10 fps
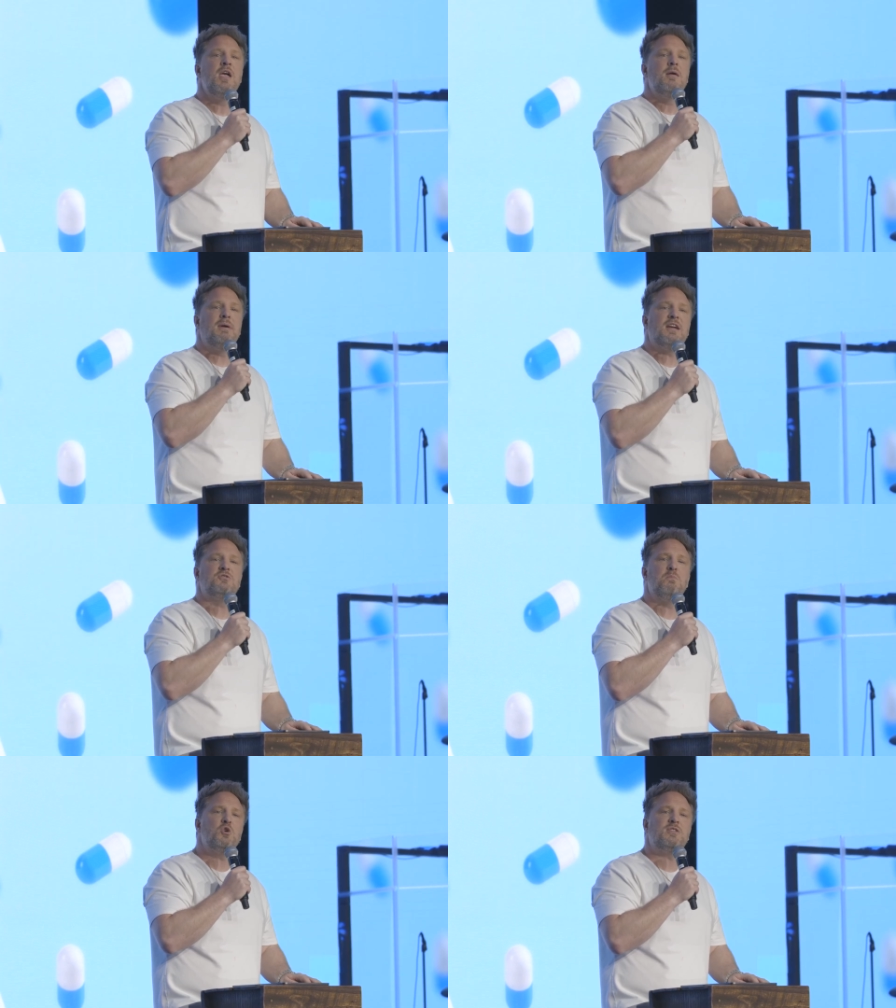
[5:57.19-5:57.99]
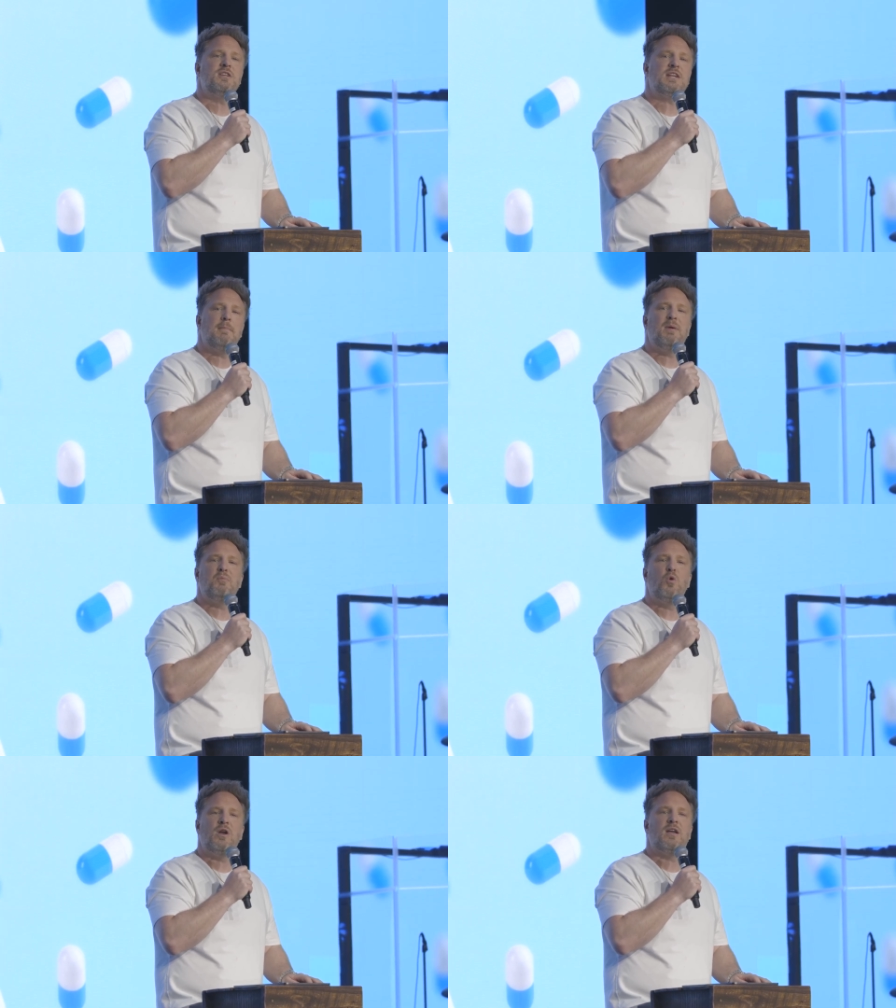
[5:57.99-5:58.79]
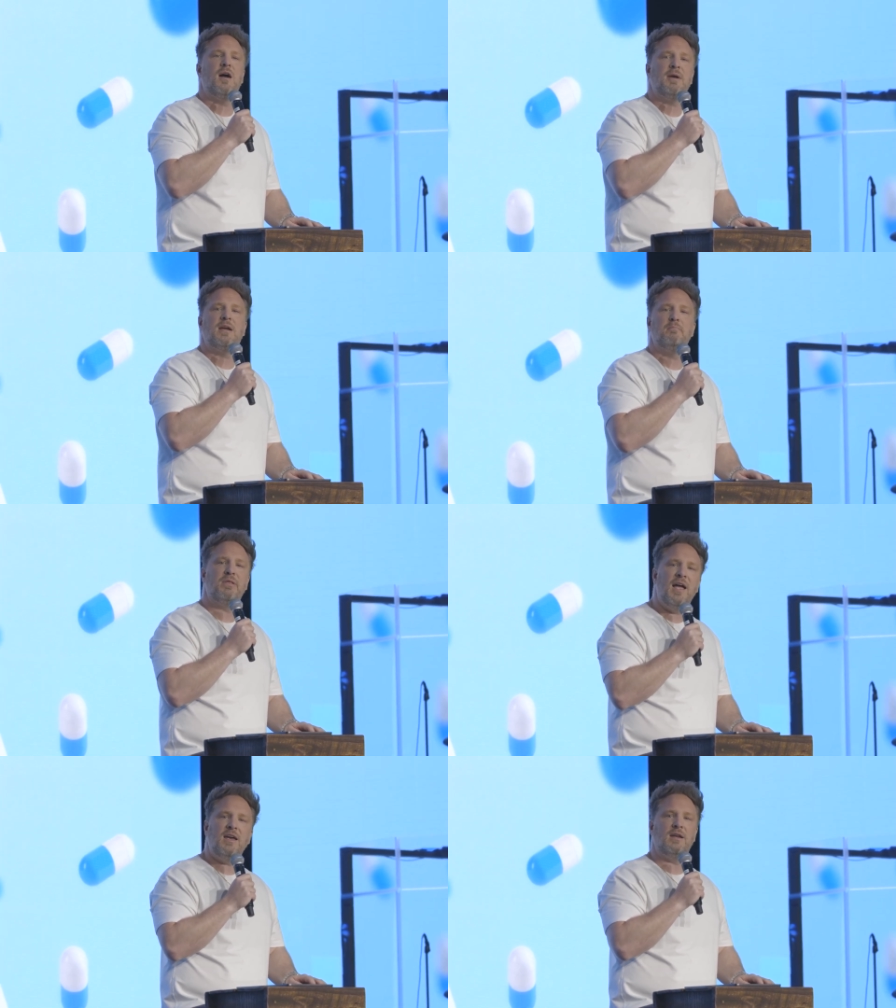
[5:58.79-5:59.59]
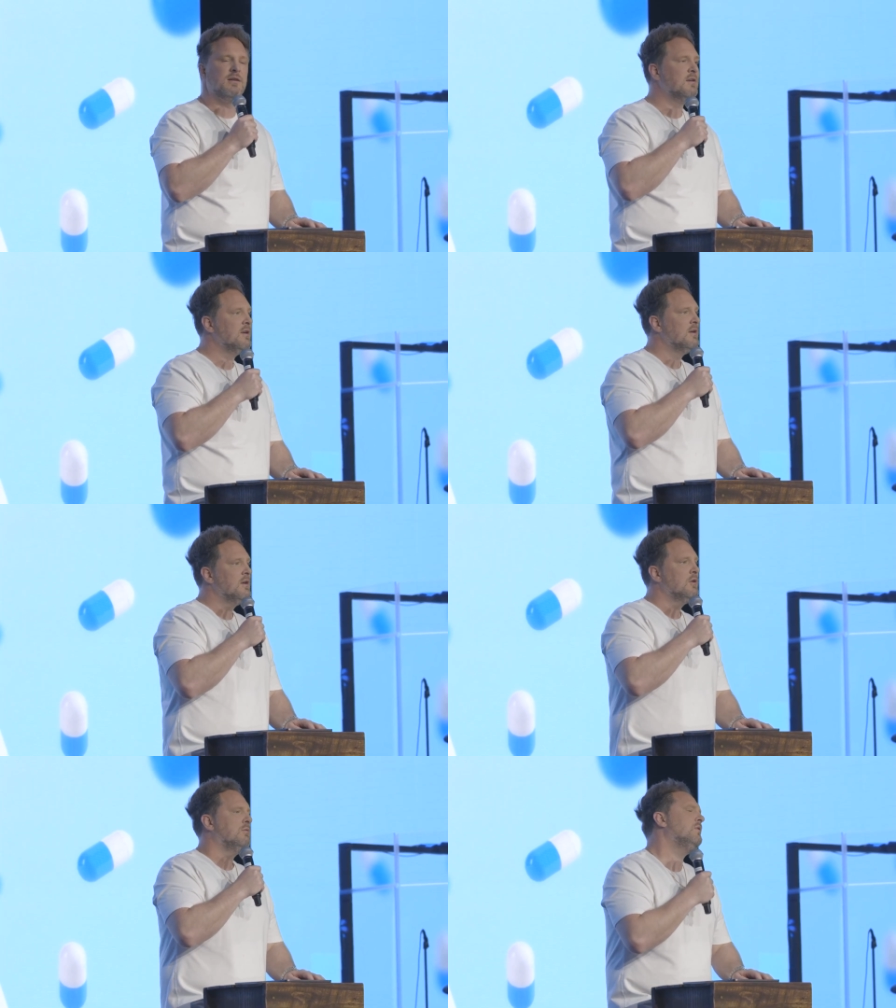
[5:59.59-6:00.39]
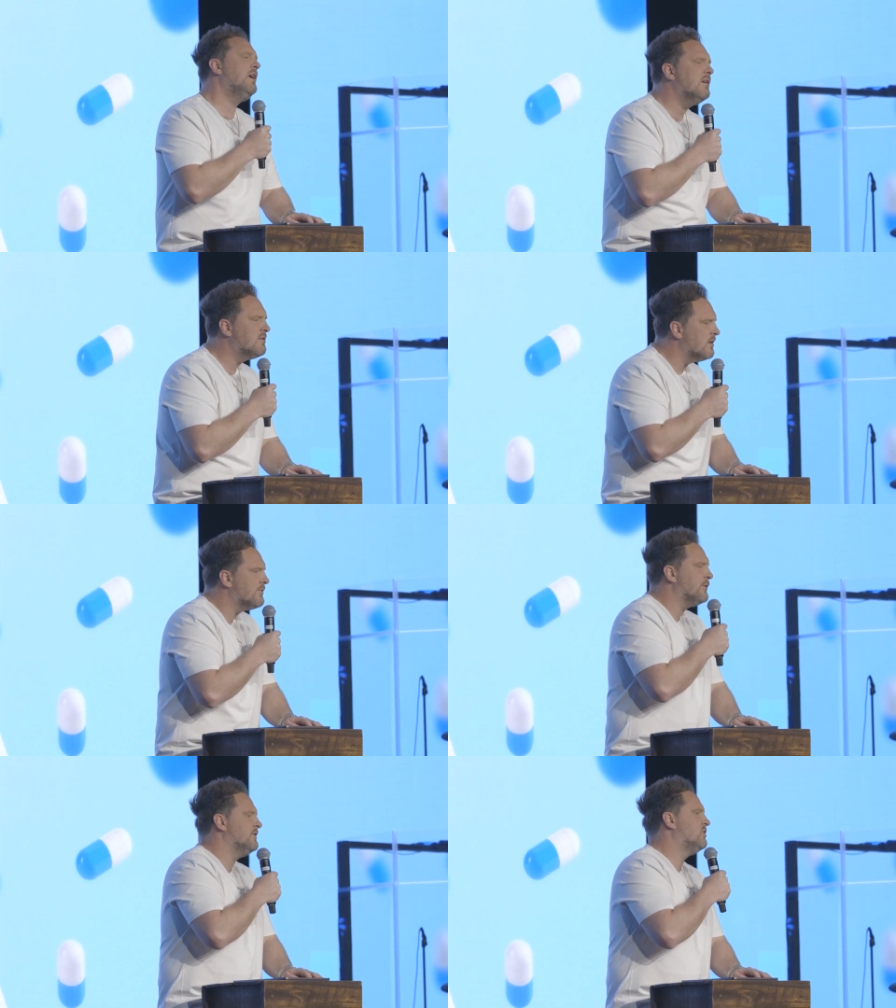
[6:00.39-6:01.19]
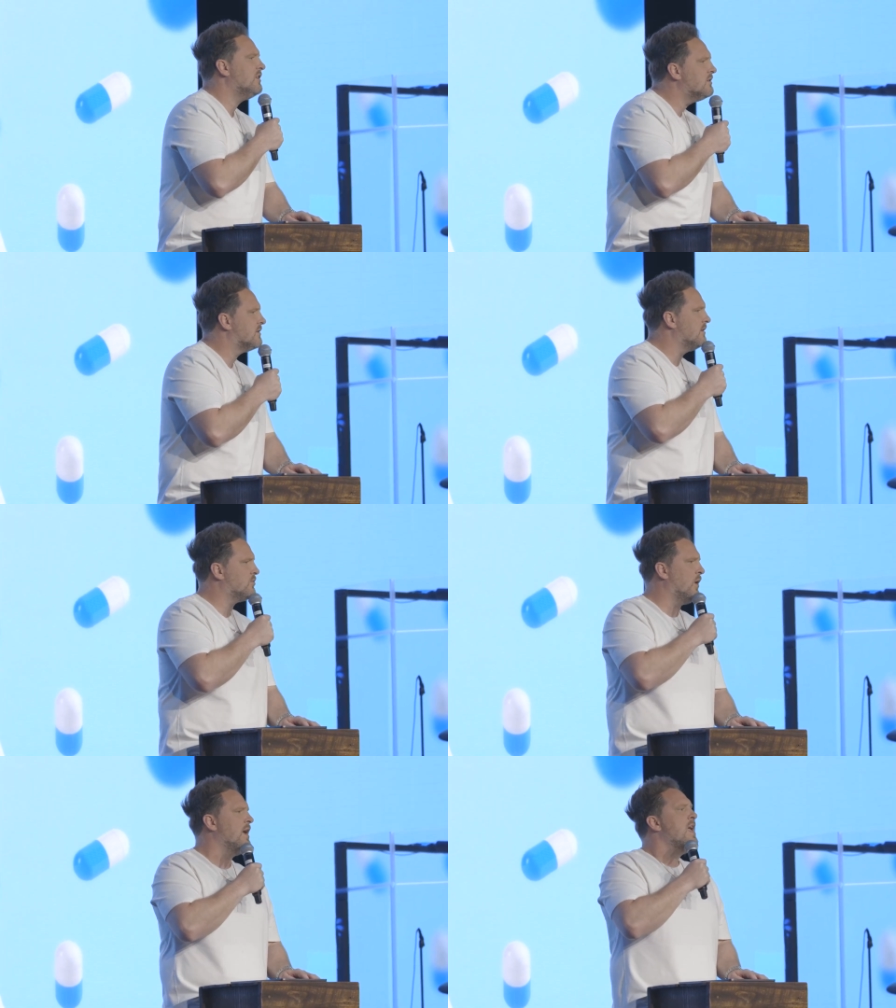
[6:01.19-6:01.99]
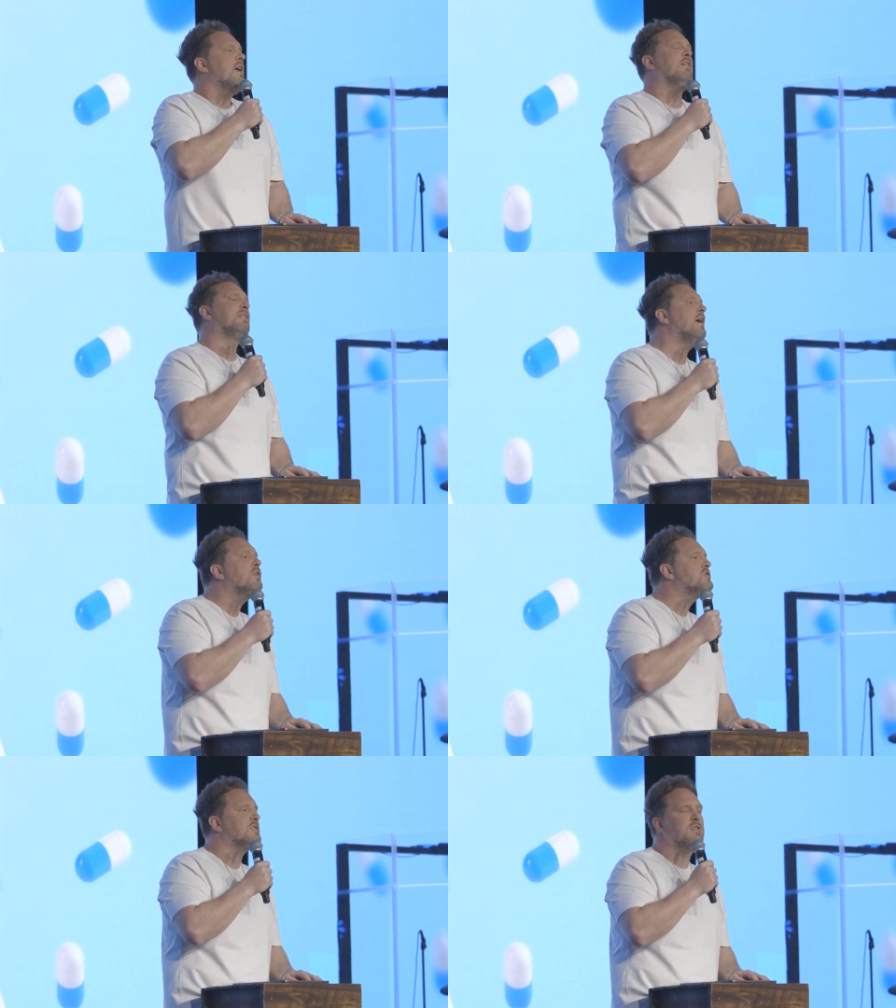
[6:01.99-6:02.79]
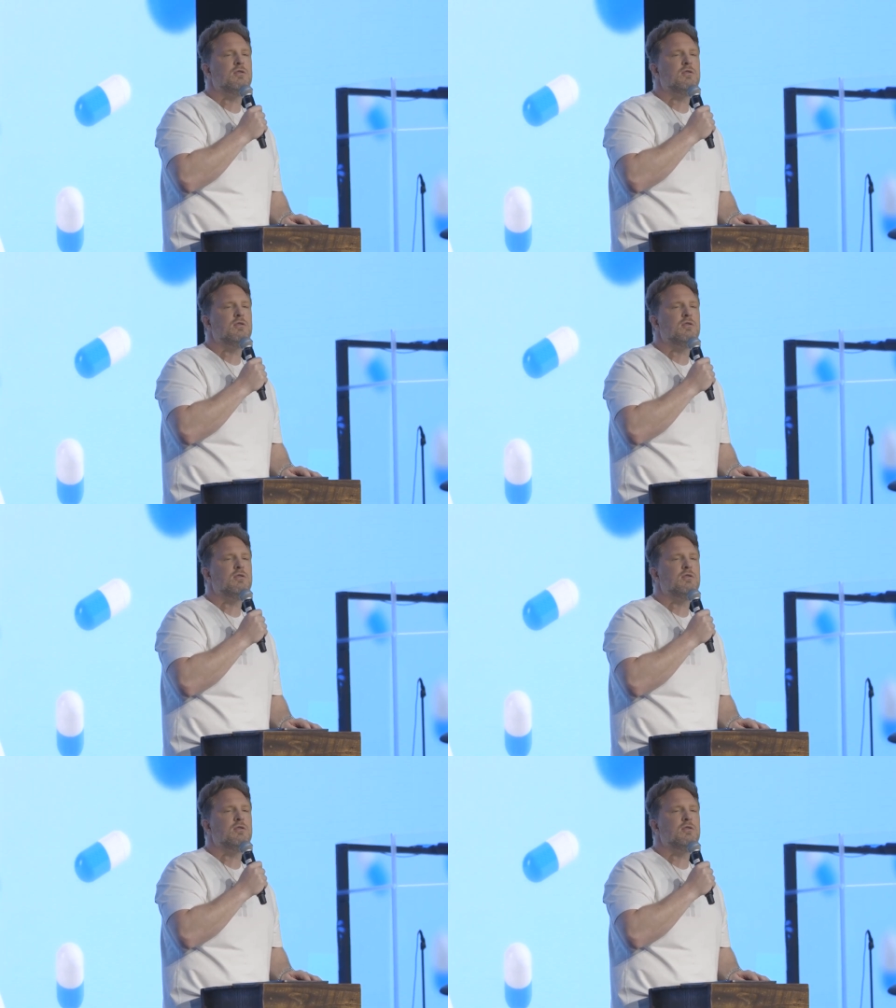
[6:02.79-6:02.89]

because most of the time people want to come and complain well, he's this way, she's this way. If they would just do